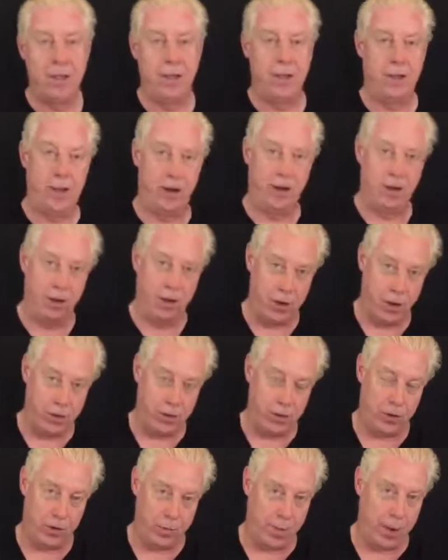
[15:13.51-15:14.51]
Their
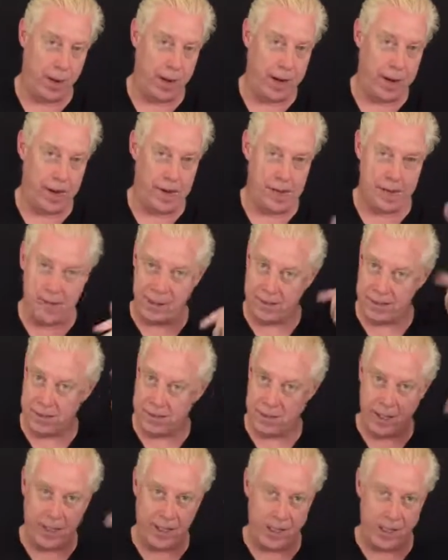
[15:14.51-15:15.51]
unconscious mind has the
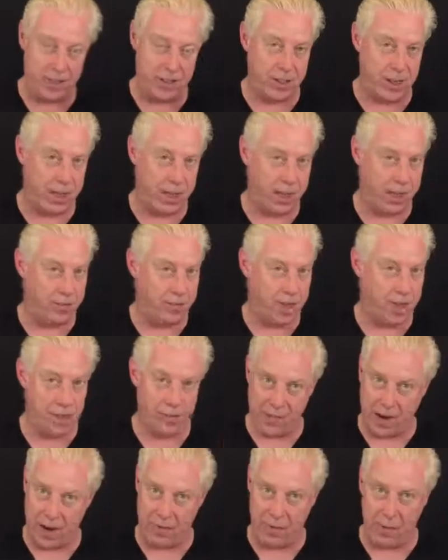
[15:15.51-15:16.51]
thinking style of that
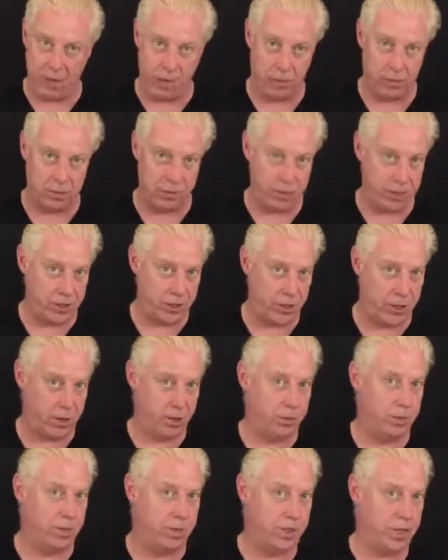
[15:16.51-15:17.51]
5-year-old,
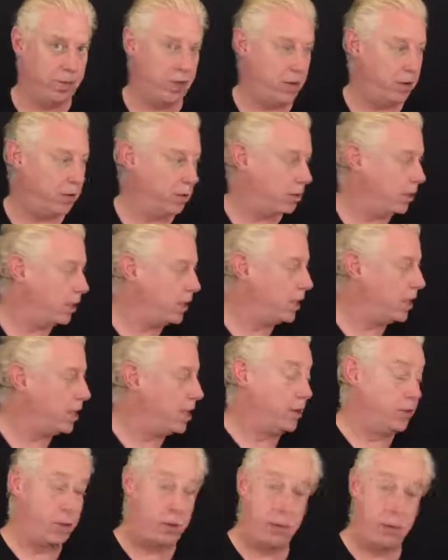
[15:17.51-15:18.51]
6-year-old, 7-year-old.
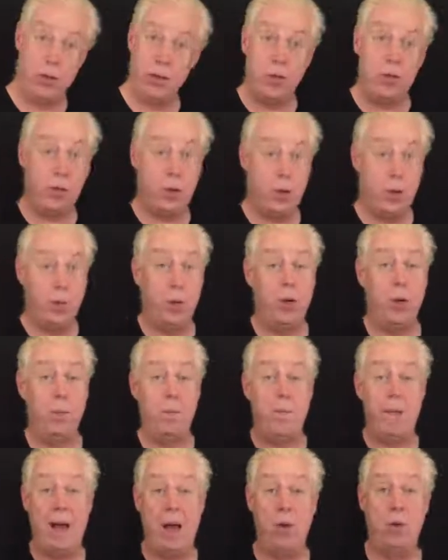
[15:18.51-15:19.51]
As soon as you put a
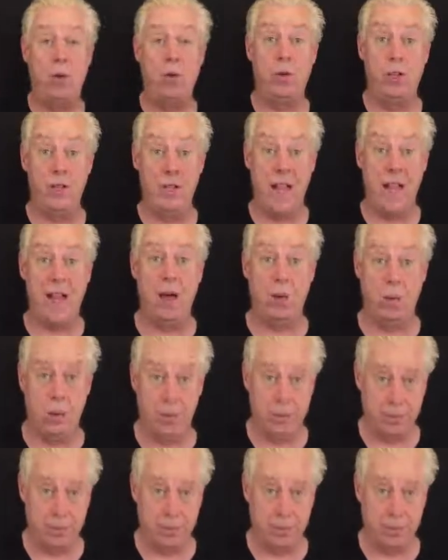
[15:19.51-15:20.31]
boundary down,